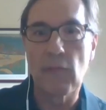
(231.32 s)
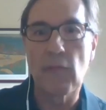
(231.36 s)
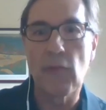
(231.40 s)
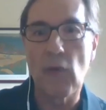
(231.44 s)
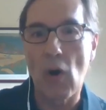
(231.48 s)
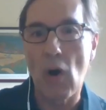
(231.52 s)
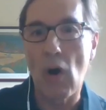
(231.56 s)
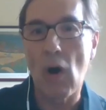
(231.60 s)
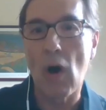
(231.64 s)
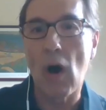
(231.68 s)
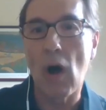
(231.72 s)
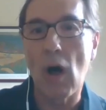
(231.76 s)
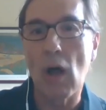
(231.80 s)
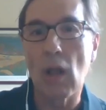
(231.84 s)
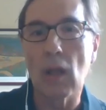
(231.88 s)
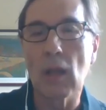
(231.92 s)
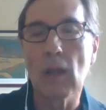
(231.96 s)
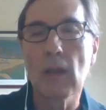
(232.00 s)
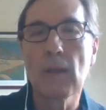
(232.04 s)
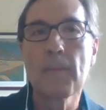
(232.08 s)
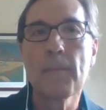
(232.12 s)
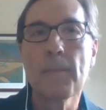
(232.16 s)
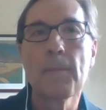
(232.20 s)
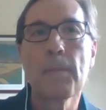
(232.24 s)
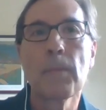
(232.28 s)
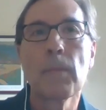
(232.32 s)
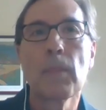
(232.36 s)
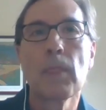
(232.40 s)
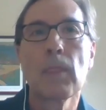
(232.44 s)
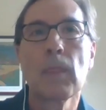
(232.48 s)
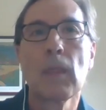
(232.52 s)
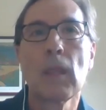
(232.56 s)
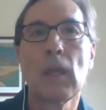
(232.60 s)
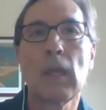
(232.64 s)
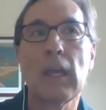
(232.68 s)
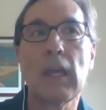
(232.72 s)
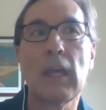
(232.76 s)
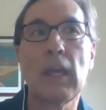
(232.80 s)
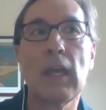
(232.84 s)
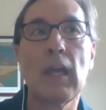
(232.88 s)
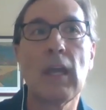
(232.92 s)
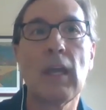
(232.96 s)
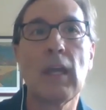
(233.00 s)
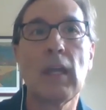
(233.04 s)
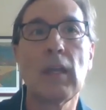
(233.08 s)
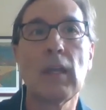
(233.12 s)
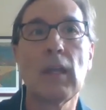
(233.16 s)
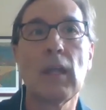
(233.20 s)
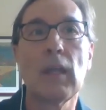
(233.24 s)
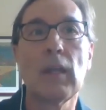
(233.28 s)
the fall,
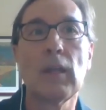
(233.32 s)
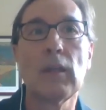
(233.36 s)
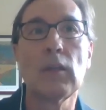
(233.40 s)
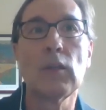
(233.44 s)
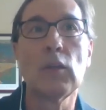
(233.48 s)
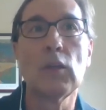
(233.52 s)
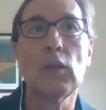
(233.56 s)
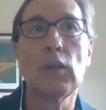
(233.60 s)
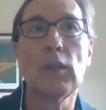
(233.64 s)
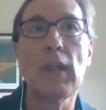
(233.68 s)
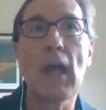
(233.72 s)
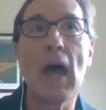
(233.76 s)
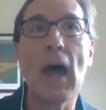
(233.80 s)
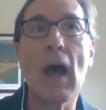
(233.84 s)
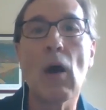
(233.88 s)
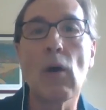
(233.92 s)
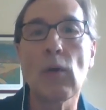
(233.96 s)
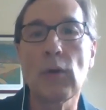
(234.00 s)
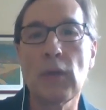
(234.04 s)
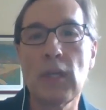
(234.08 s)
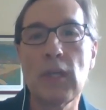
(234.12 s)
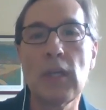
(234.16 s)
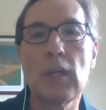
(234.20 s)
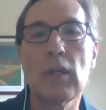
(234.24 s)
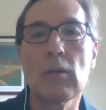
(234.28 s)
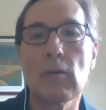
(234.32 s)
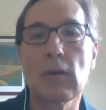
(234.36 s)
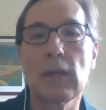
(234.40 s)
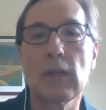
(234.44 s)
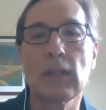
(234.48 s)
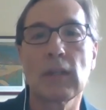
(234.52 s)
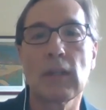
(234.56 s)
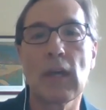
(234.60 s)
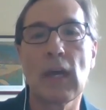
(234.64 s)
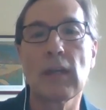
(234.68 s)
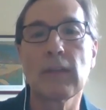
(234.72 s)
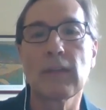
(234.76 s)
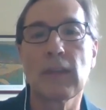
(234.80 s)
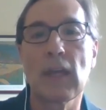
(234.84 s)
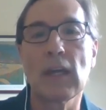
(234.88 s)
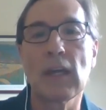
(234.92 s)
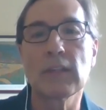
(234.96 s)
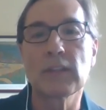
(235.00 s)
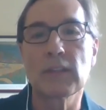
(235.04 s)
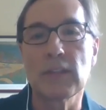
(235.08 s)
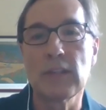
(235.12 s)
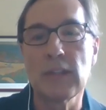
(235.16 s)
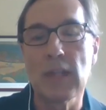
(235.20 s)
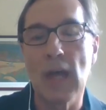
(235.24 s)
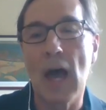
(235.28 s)
and now hearing
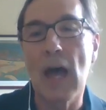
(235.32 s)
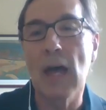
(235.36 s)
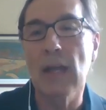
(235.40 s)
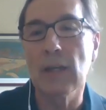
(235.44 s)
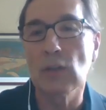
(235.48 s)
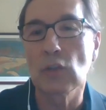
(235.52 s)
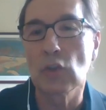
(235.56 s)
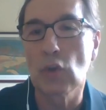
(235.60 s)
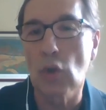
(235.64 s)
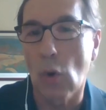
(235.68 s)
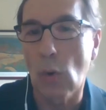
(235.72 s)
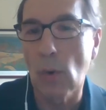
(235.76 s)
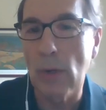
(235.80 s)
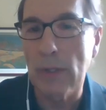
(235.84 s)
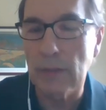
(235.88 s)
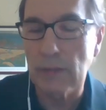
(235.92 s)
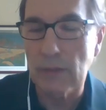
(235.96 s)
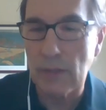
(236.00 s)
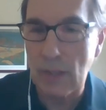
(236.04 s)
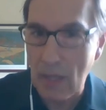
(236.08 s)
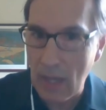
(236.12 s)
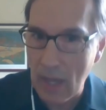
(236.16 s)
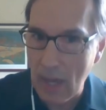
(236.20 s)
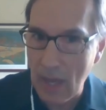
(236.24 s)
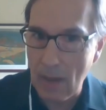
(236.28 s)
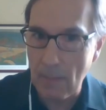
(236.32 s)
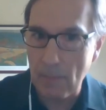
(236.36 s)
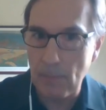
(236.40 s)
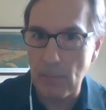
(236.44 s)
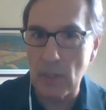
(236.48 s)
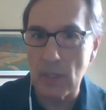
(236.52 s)
that that's not going to